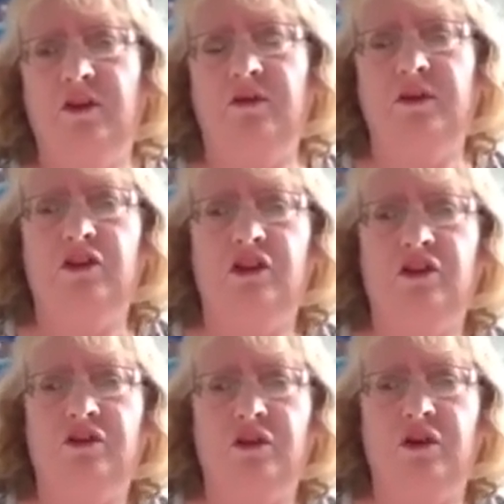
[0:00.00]
If we
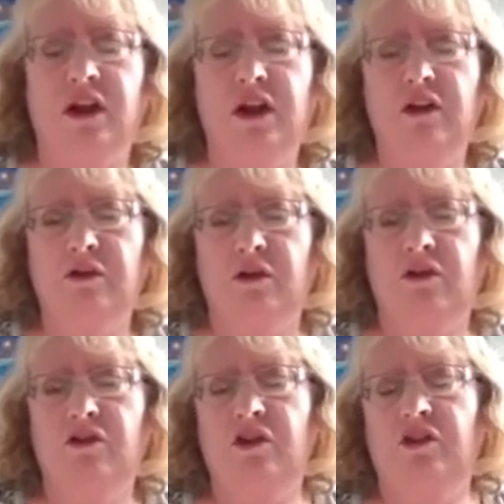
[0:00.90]
adjust for foreign
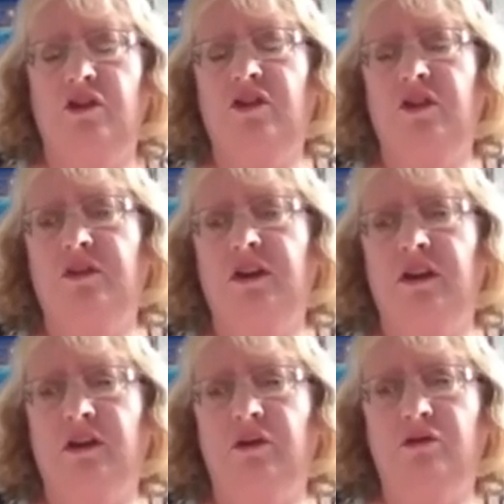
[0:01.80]
students, if we
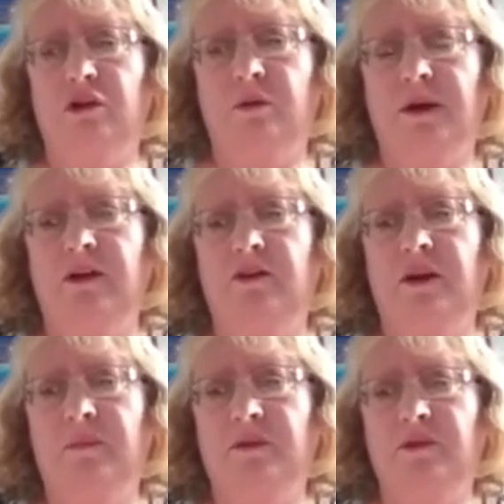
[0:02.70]
include dropouts,
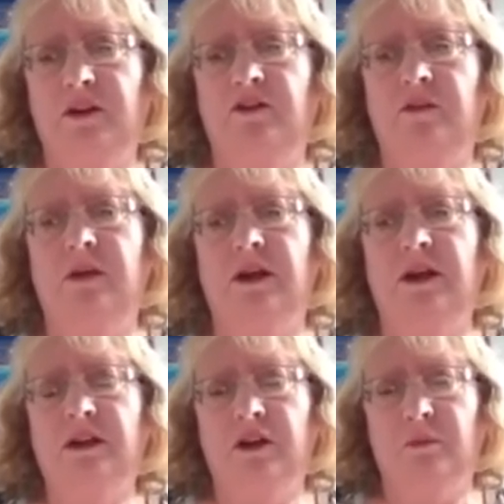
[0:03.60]
absenteeism,
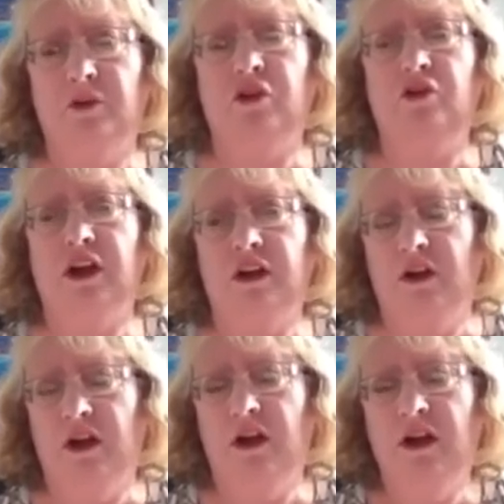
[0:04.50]
the numbers go down
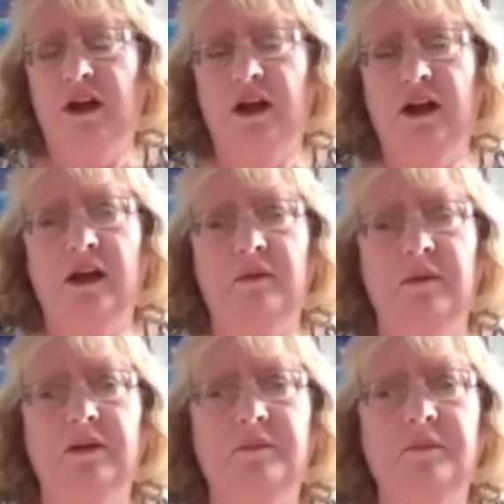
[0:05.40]
a bit.